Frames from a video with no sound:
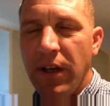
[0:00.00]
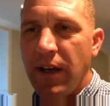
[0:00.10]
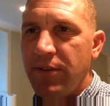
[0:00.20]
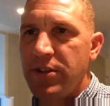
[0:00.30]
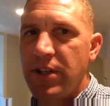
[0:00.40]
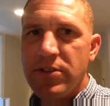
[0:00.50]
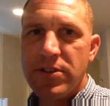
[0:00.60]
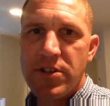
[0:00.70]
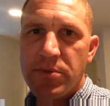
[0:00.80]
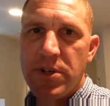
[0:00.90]
have a dangerous
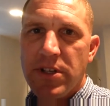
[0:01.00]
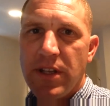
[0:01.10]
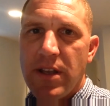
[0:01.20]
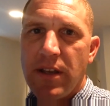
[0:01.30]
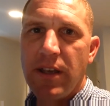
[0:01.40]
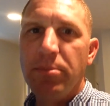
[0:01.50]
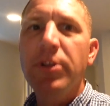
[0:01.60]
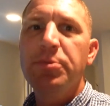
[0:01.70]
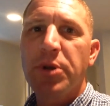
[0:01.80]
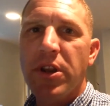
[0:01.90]
situation like that again,
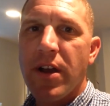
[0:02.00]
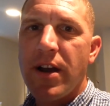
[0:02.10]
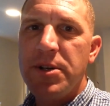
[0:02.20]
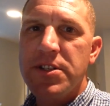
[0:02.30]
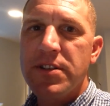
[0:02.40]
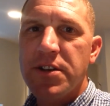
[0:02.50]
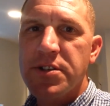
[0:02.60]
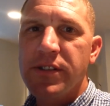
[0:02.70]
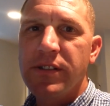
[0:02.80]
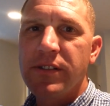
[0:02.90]
please put it in the comment section.